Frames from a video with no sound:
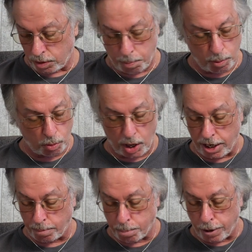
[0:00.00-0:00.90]
people don't like
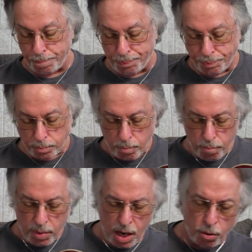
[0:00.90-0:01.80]
it, but
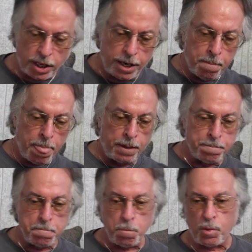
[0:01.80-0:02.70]
okay.
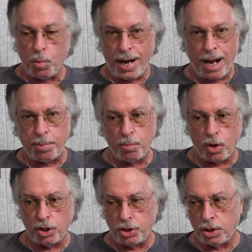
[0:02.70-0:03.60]
What happened
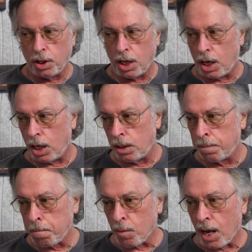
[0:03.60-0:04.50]
was
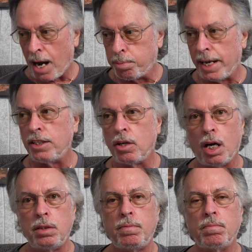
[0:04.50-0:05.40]
I planned
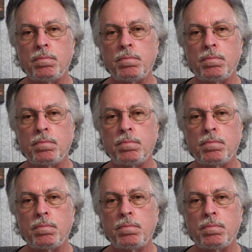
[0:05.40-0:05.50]
on